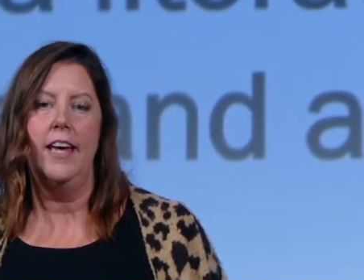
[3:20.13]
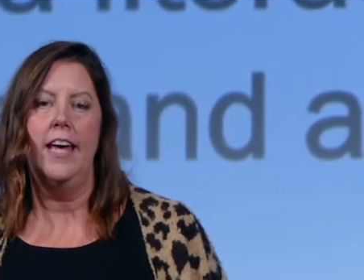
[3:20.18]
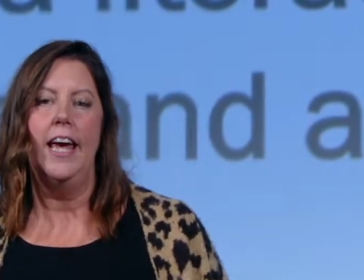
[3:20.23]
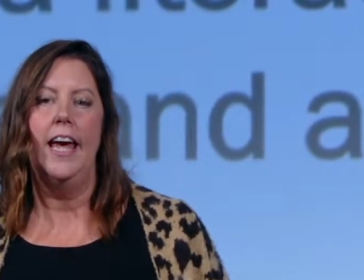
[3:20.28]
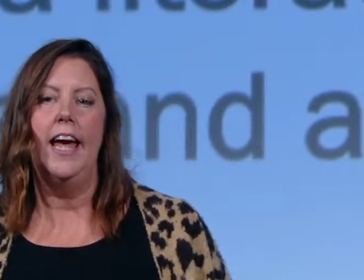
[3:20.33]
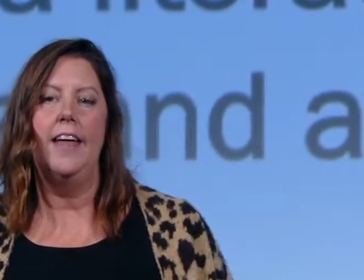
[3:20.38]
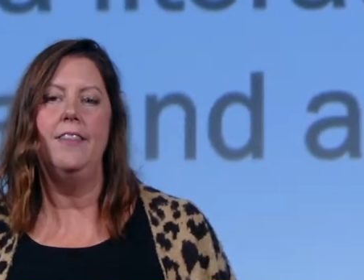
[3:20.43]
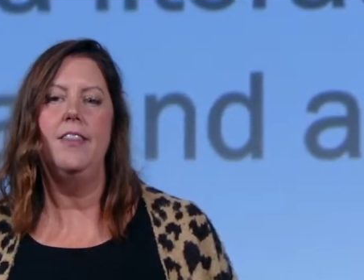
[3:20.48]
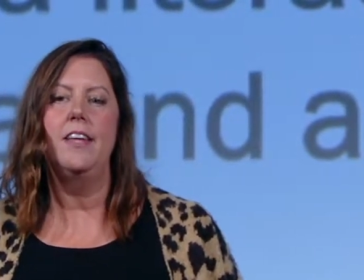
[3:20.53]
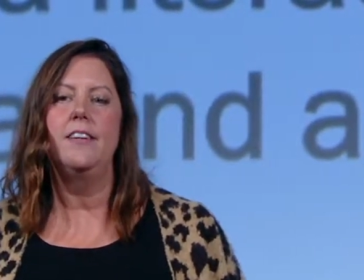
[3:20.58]

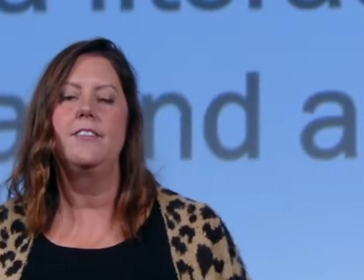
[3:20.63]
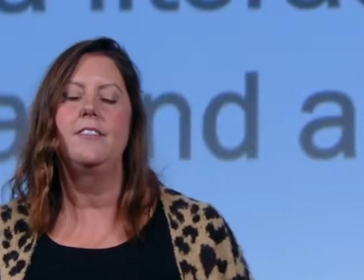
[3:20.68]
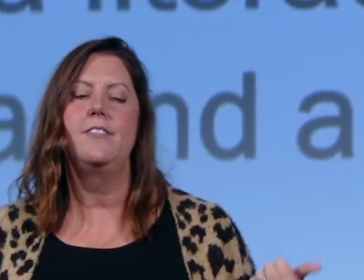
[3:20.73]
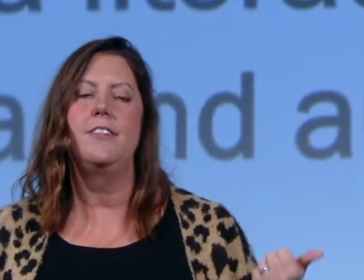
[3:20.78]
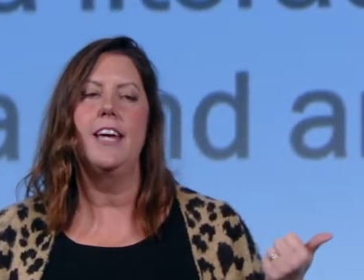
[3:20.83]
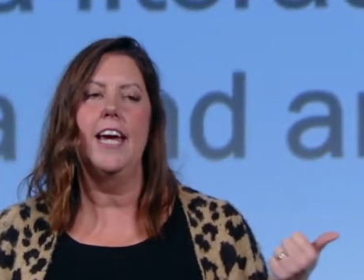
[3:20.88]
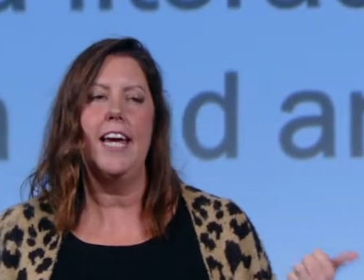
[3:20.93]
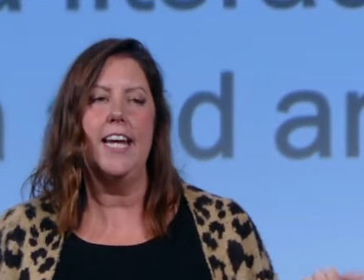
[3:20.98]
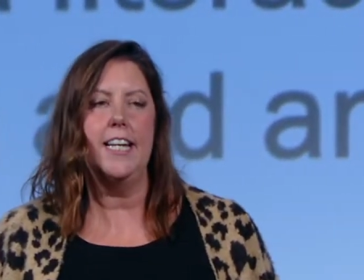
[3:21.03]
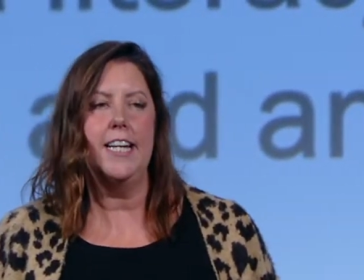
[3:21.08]
in this
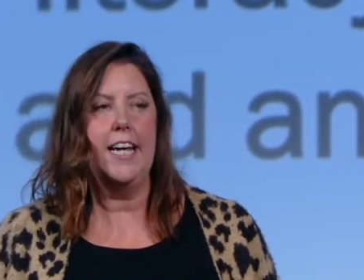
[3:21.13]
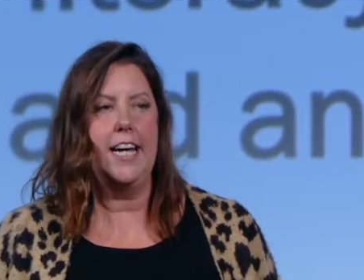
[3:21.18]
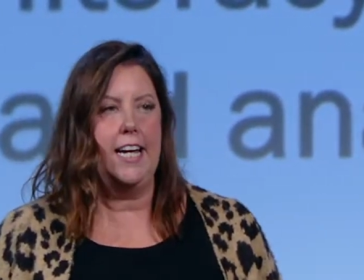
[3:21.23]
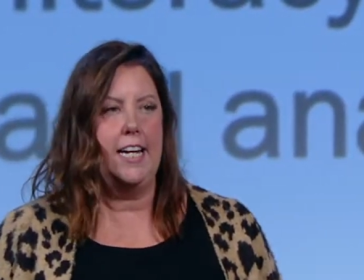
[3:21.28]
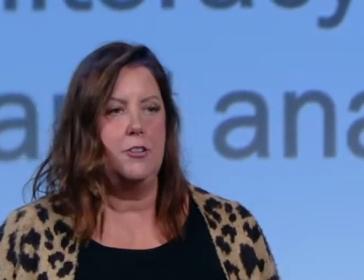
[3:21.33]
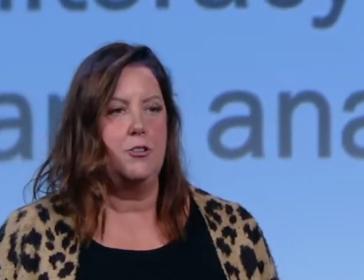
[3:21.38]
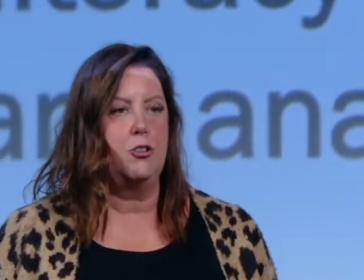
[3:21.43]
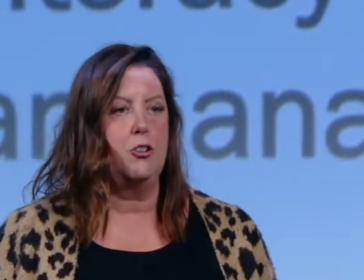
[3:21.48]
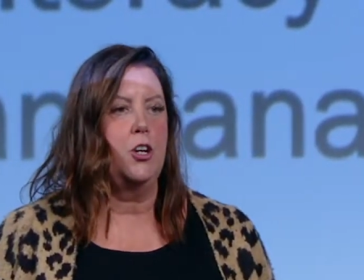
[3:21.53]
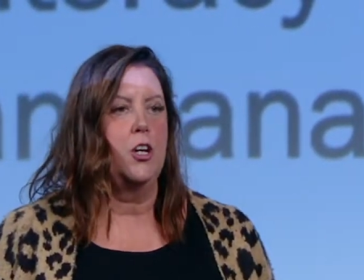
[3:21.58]
day and
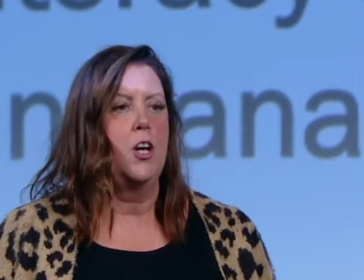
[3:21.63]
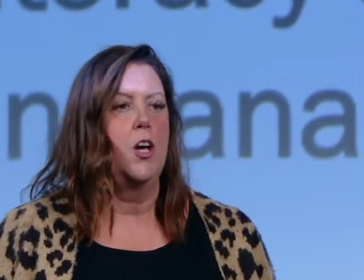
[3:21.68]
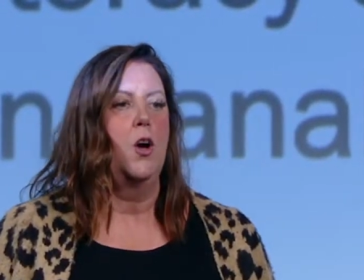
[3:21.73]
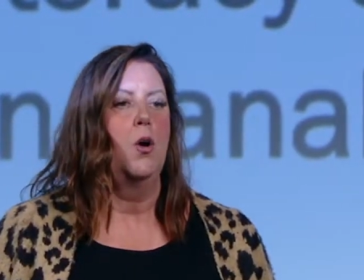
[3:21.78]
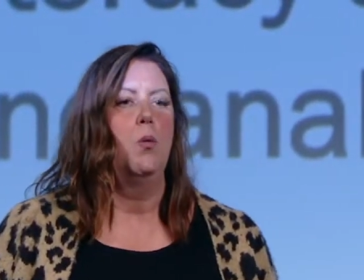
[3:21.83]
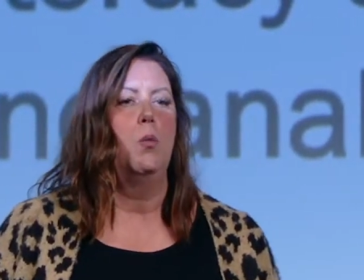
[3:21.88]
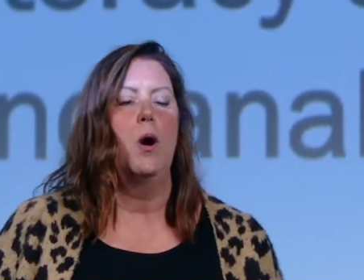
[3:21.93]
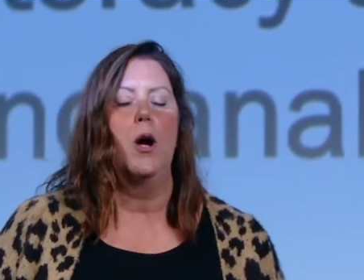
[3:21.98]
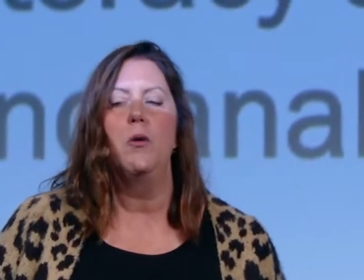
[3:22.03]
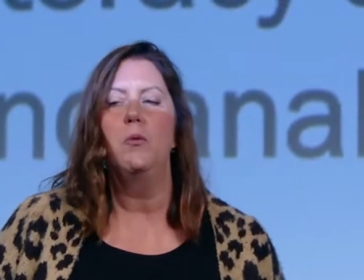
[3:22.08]
age
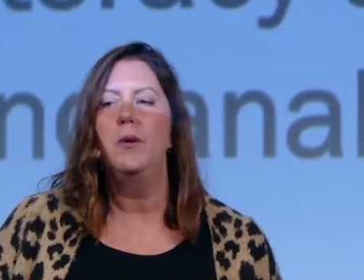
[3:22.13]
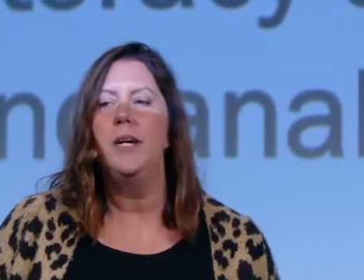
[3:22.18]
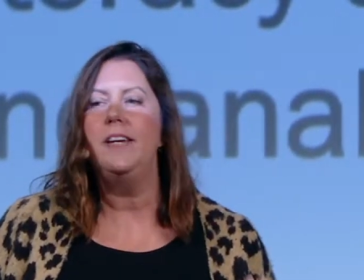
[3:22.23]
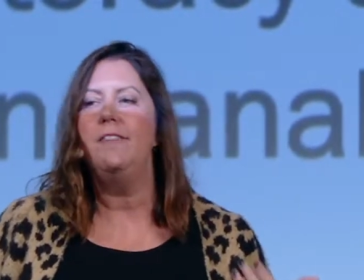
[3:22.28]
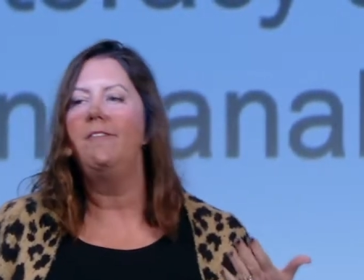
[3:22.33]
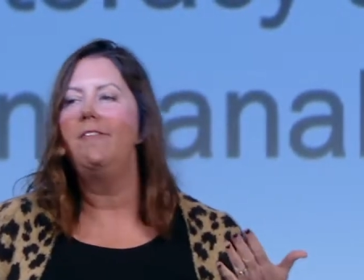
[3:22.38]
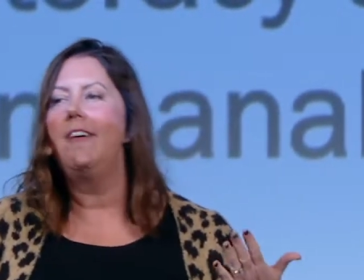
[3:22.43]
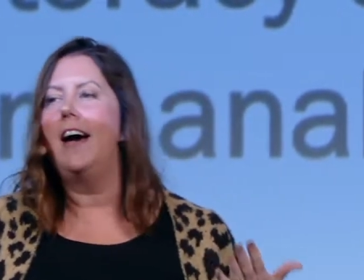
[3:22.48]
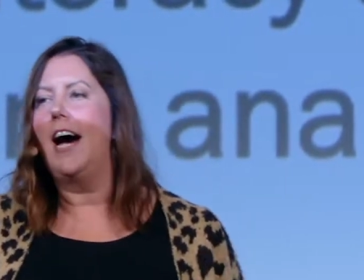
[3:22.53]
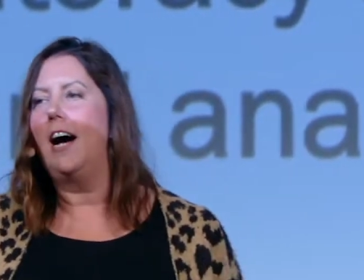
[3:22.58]
where we
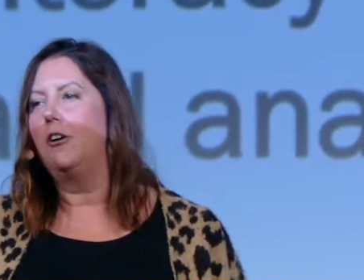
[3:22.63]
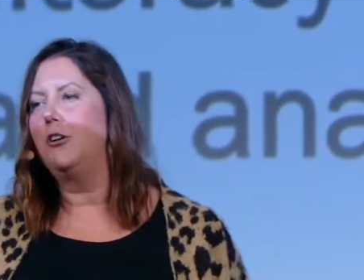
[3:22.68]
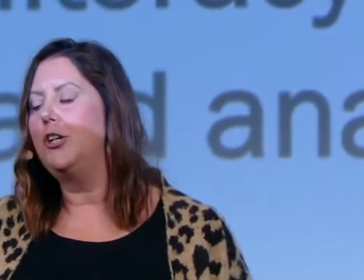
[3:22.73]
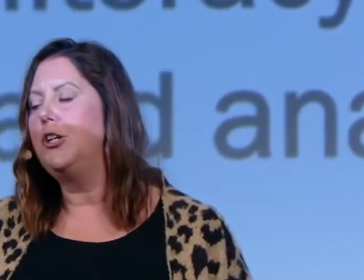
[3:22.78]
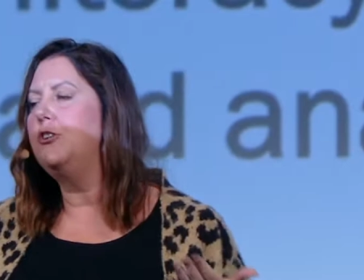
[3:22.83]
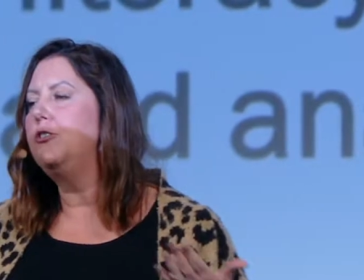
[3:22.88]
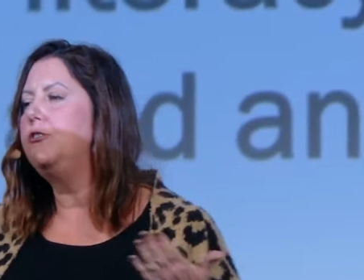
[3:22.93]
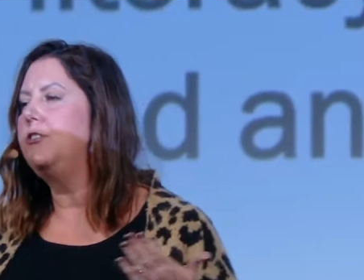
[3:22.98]
value